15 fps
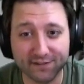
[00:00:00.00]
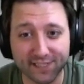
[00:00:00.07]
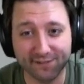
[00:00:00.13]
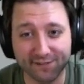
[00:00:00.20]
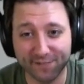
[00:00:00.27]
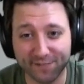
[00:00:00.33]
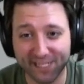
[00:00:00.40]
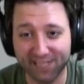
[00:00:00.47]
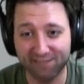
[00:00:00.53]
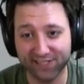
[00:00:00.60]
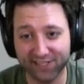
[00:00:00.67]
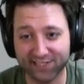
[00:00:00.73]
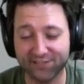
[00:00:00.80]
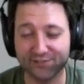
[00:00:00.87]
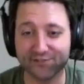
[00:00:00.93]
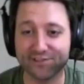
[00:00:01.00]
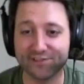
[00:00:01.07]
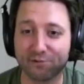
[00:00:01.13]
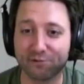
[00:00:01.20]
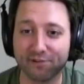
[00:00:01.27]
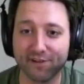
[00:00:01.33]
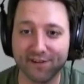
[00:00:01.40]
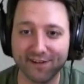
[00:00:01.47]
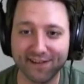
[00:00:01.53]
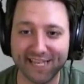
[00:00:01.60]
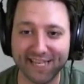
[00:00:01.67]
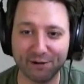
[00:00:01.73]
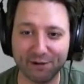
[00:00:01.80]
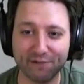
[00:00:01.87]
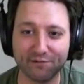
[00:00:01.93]
Little mini investors or
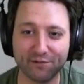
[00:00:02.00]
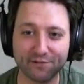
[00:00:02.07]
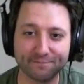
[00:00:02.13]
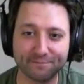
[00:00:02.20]
however.